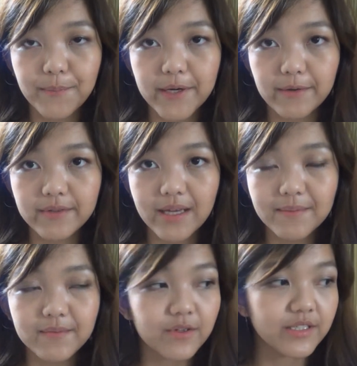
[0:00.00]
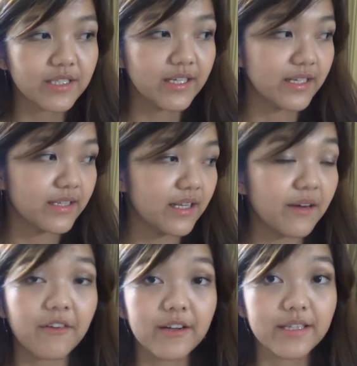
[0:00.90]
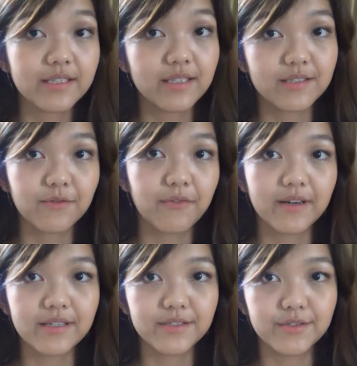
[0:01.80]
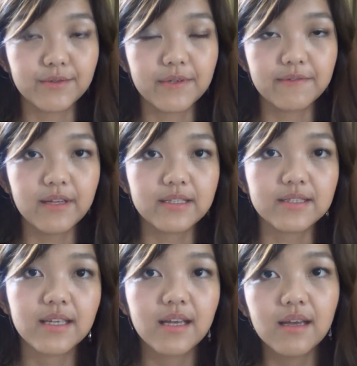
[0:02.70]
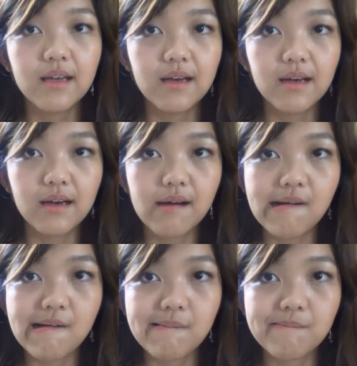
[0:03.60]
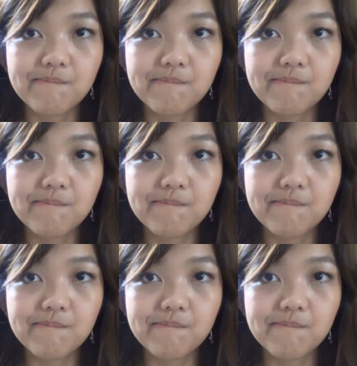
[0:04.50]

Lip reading: period of time considering that the foundation is very dewy finish. Other